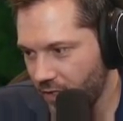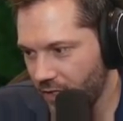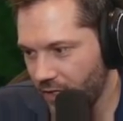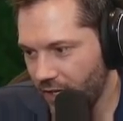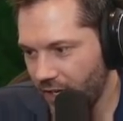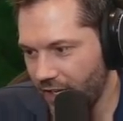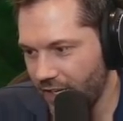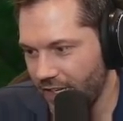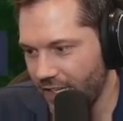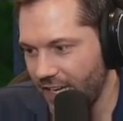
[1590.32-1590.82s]

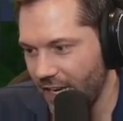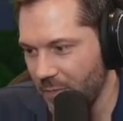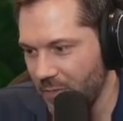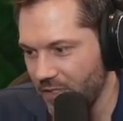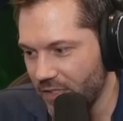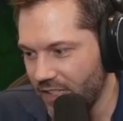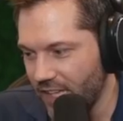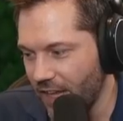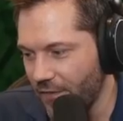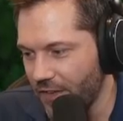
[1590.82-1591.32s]
This and he
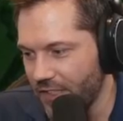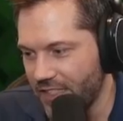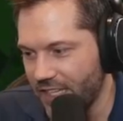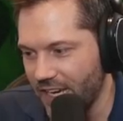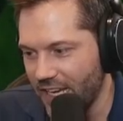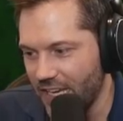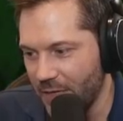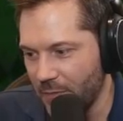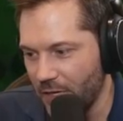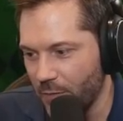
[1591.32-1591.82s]
keeps
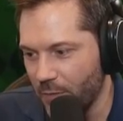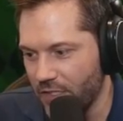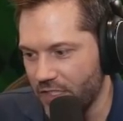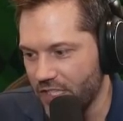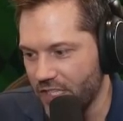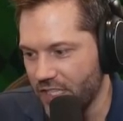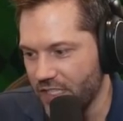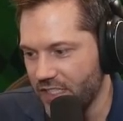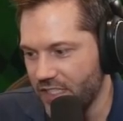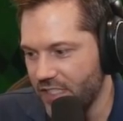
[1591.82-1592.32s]
levitating me, which
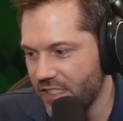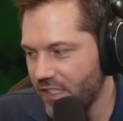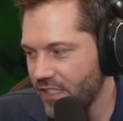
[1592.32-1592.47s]
is